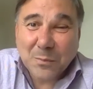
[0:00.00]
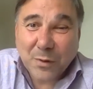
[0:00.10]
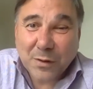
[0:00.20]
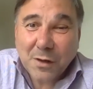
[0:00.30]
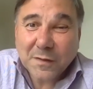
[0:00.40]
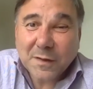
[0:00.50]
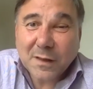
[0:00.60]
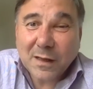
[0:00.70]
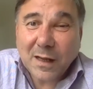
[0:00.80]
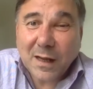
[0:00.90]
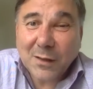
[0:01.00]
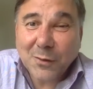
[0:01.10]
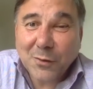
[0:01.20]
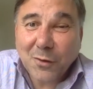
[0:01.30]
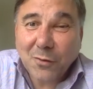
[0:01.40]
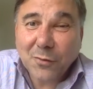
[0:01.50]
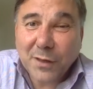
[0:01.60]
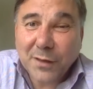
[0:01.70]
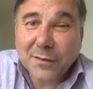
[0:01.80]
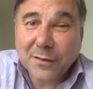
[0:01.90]
Paradoxically, I don't know
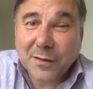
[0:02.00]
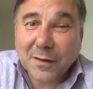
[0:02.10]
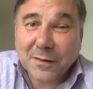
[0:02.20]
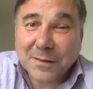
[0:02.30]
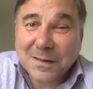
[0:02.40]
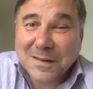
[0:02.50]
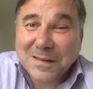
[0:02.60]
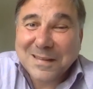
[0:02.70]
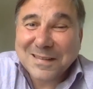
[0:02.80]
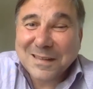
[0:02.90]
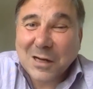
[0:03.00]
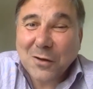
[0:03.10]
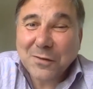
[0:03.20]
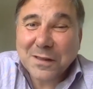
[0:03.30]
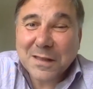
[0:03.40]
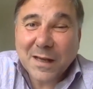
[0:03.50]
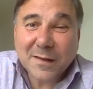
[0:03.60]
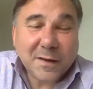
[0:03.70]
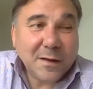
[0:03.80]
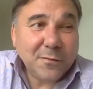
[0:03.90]
did uh, the
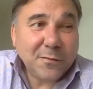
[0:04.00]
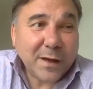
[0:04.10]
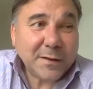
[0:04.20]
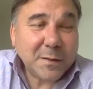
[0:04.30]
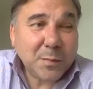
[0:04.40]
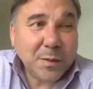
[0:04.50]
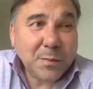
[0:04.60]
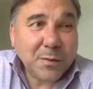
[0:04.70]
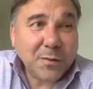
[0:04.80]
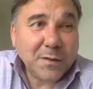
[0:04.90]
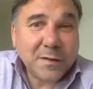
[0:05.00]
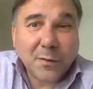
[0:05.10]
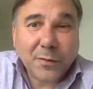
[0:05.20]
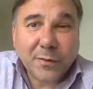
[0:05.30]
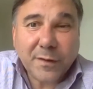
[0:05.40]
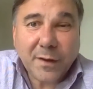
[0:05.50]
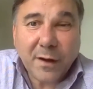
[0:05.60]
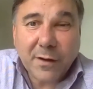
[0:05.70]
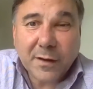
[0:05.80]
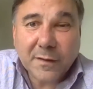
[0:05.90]
COVID-19 infected people with
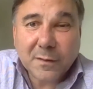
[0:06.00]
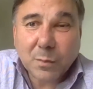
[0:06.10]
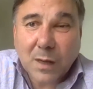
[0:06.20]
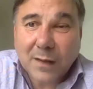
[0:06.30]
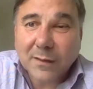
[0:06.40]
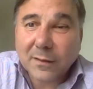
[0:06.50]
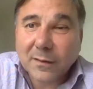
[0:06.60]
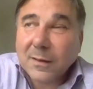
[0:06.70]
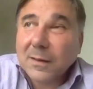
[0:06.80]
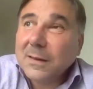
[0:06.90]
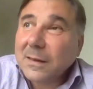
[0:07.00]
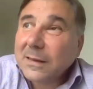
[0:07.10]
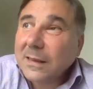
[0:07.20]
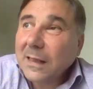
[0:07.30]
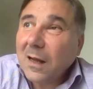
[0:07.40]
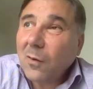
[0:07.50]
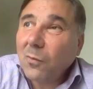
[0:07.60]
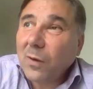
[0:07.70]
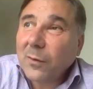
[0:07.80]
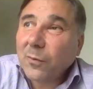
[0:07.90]
authoritarianism, but
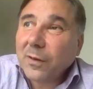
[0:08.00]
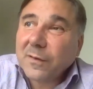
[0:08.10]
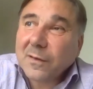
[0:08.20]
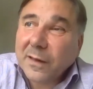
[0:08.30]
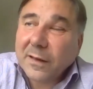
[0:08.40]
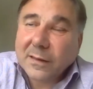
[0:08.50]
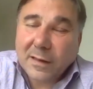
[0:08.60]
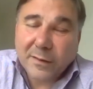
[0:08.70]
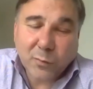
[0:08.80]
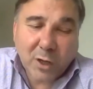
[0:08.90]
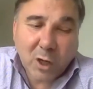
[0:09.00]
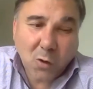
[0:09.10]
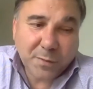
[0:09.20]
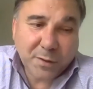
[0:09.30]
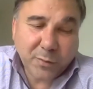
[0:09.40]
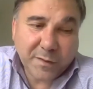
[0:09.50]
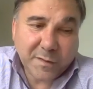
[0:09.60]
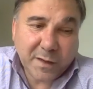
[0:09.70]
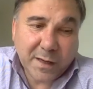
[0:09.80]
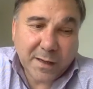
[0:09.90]
now when we see, at least we hope that we're
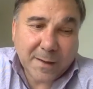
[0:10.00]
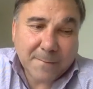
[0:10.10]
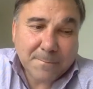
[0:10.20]
seeing